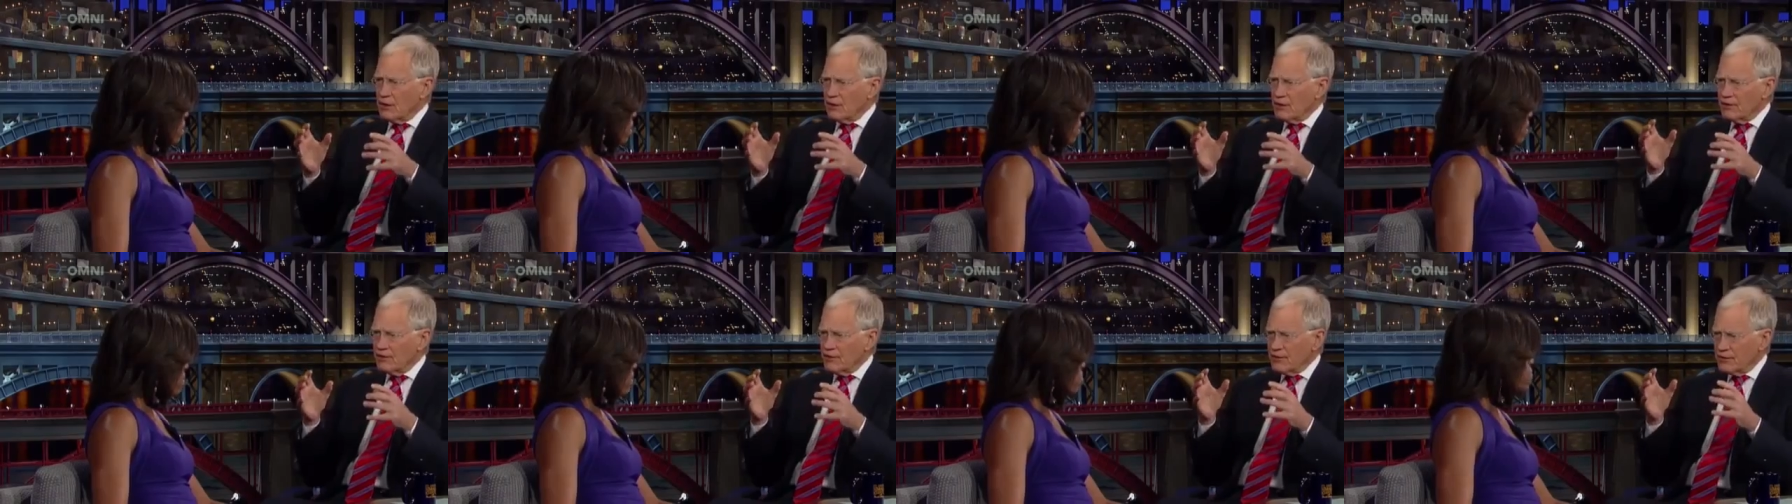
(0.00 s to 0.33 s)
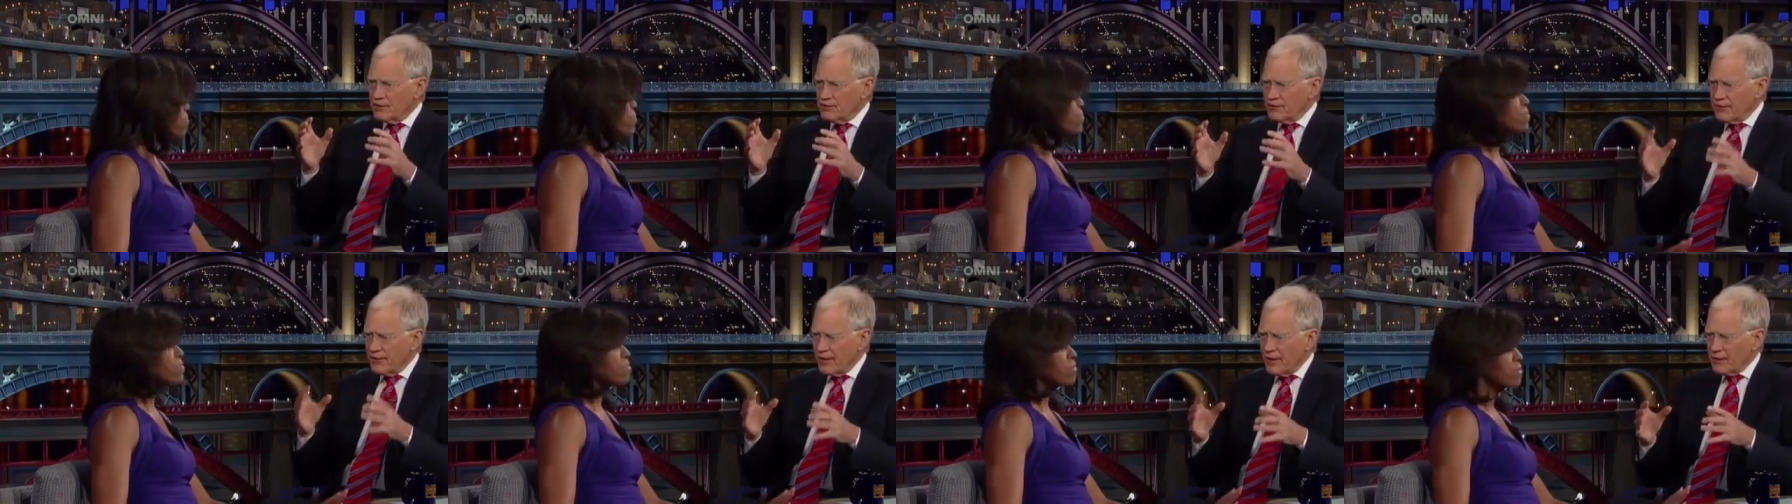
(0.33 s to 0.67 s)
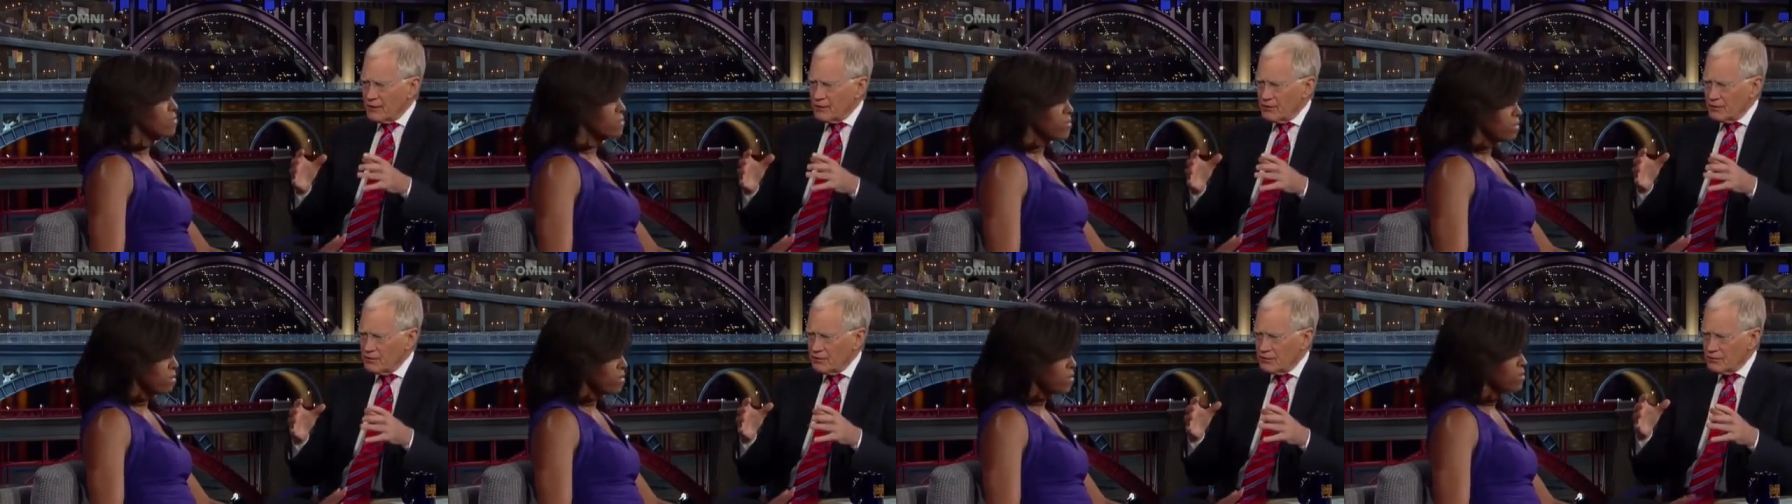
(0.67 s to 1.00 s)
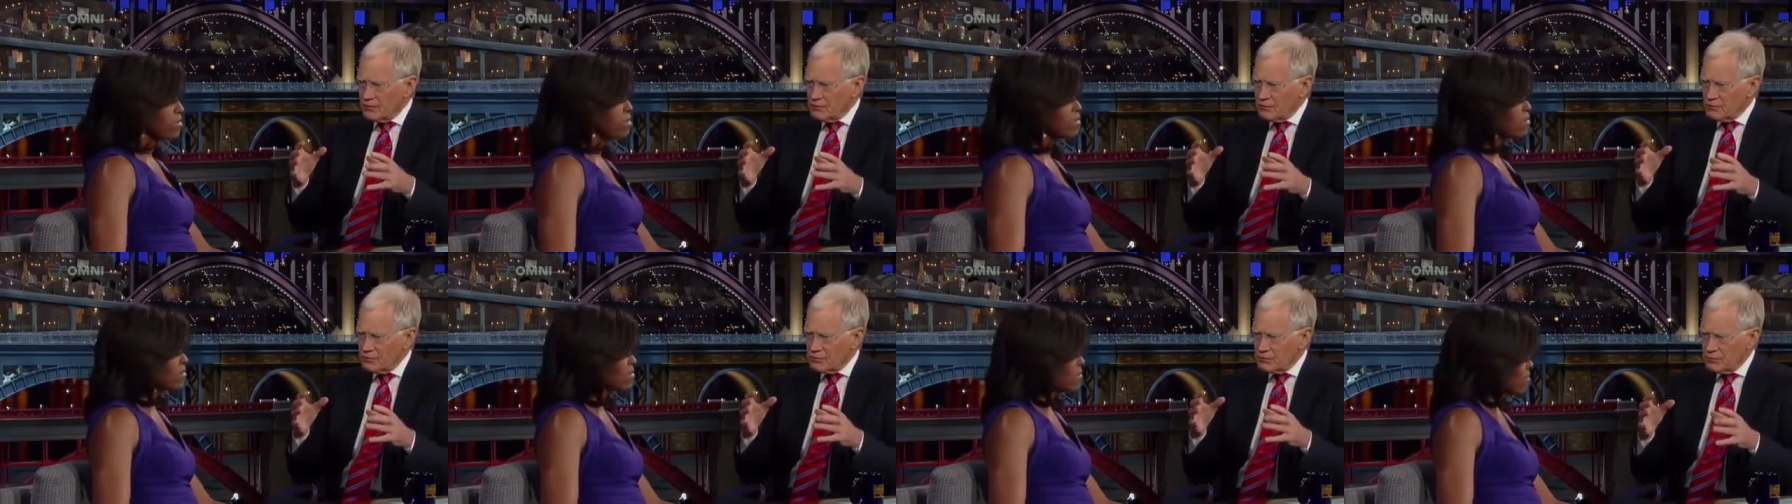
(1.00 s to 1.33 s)
Is that
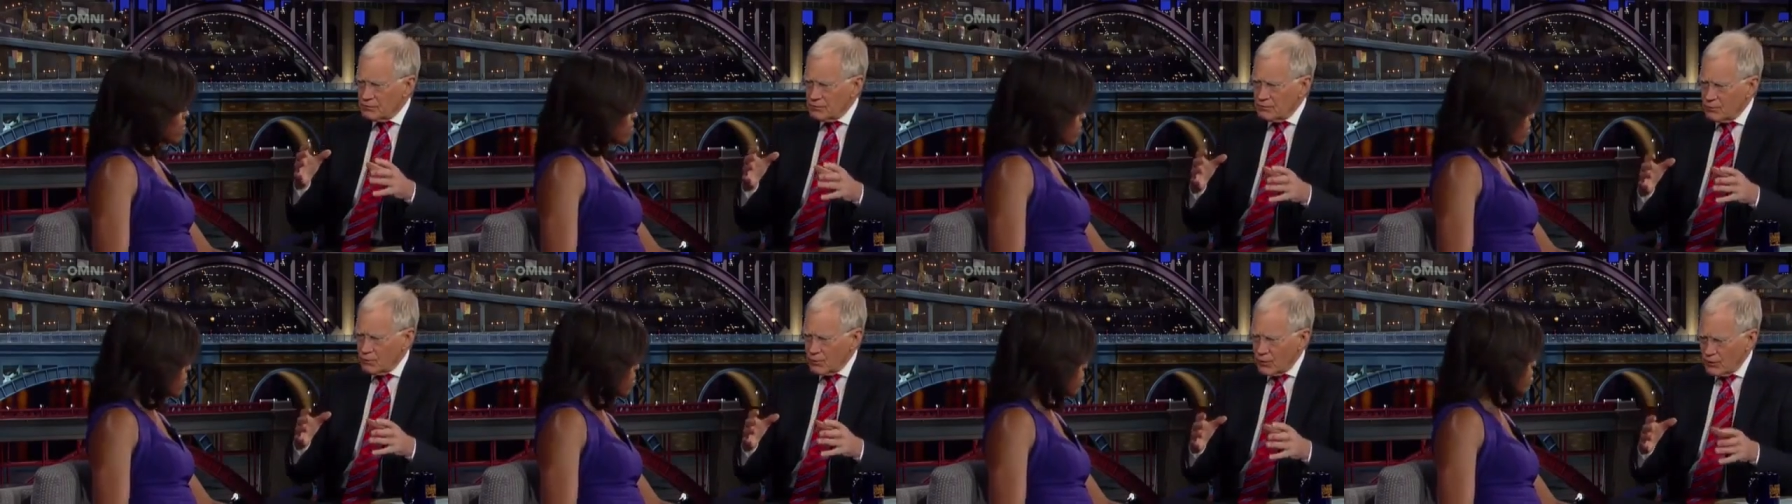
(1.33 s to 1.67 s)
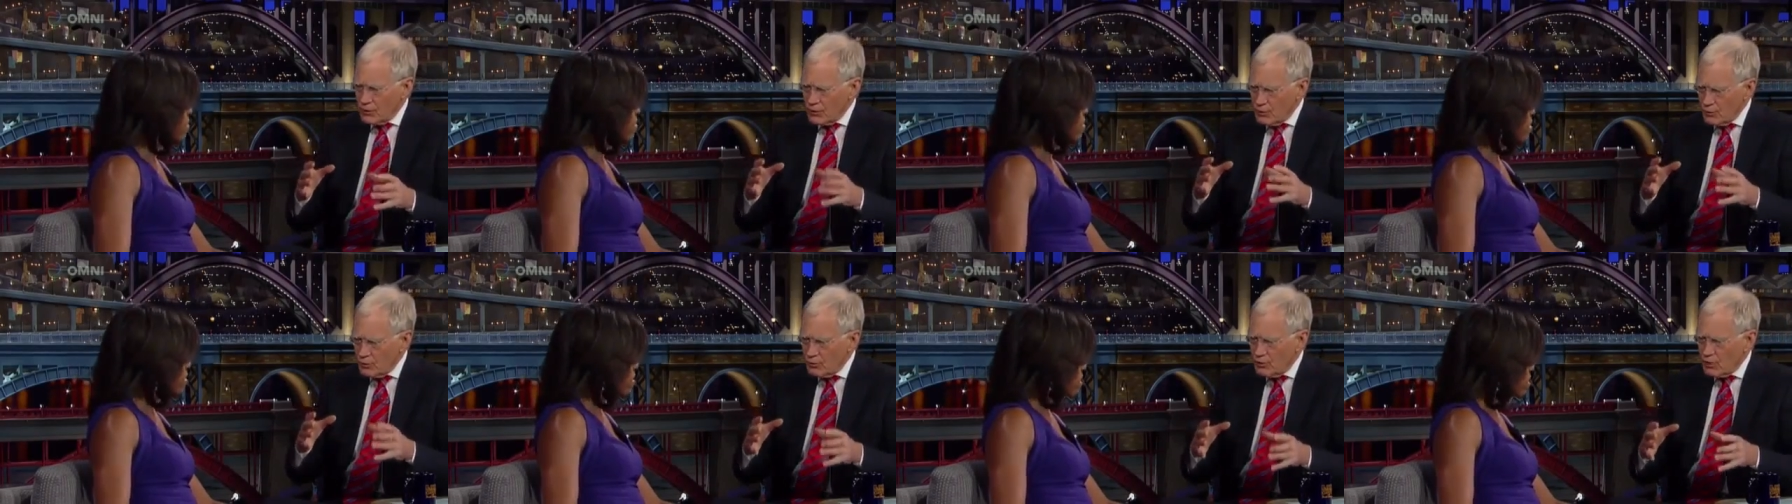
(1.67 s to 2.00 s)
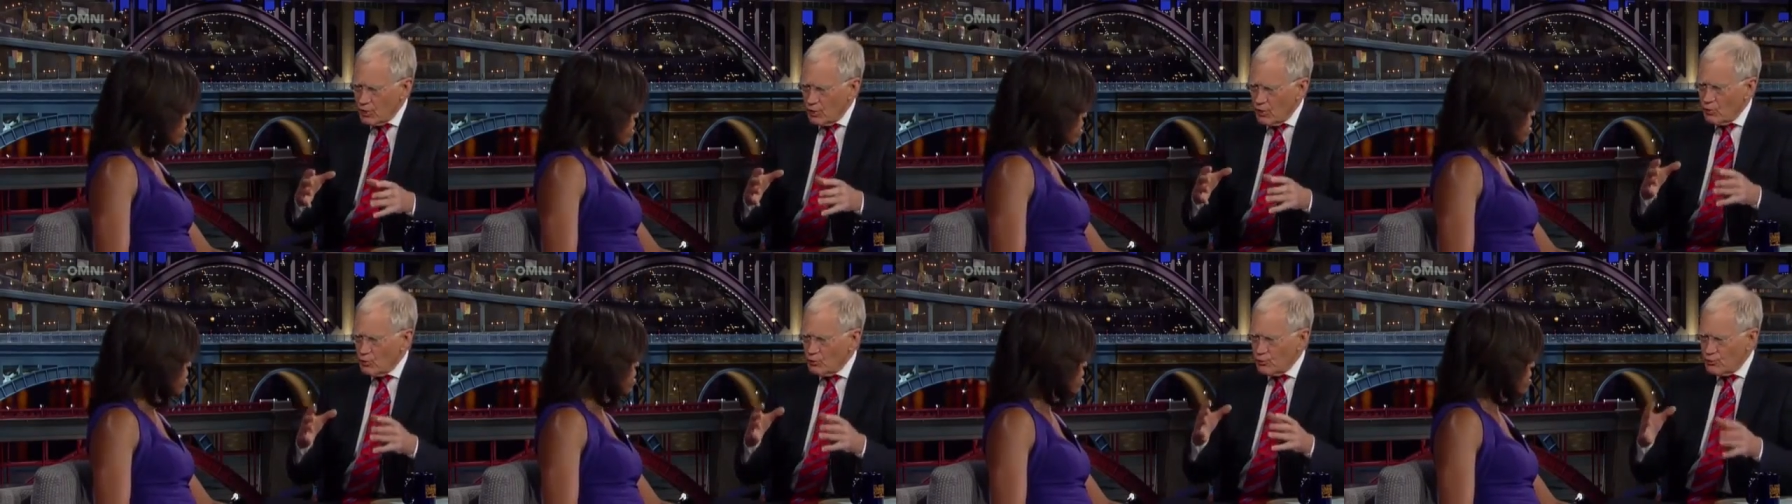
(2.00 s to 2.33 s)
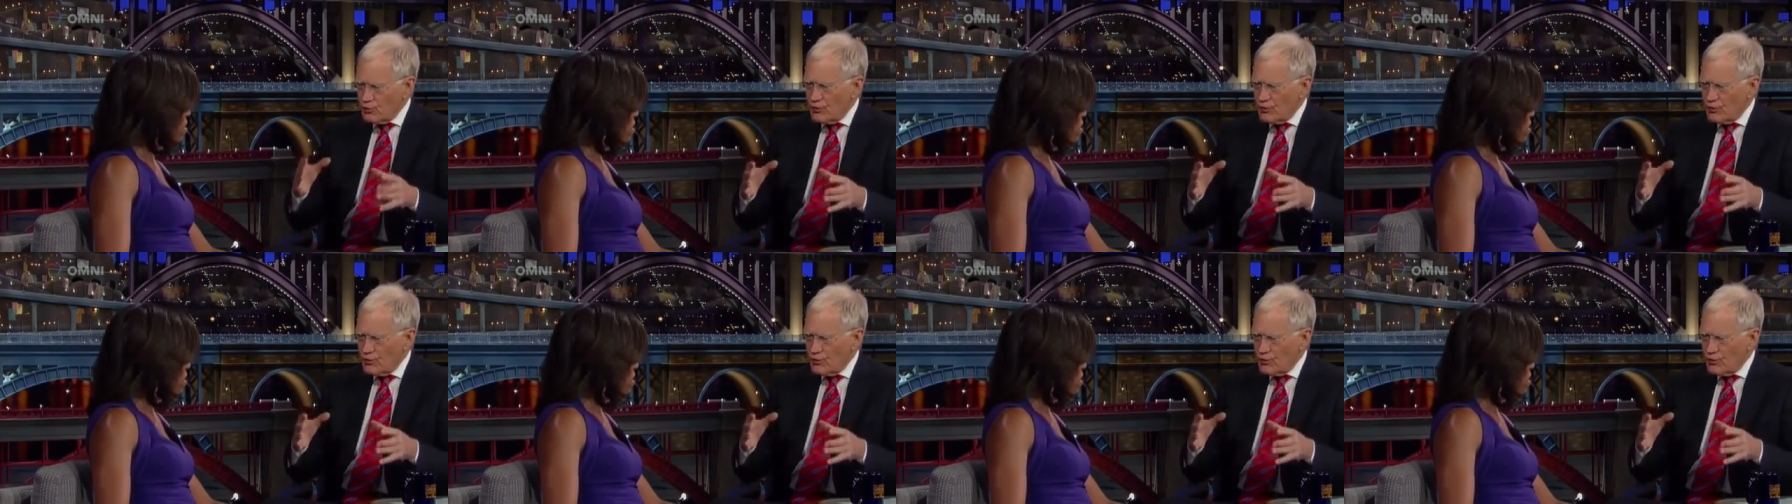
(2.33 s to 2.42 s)
where you go